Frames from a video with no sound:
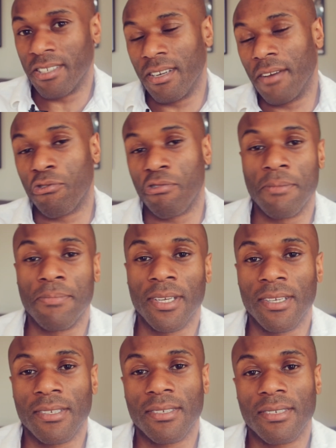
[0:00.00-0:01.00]
of
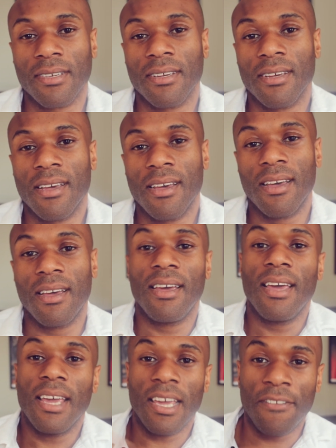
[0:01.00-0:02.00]
creepiness.
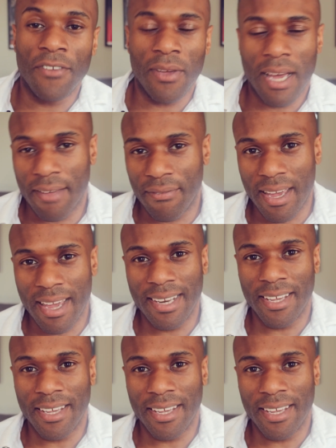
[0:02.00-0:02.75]
If you have any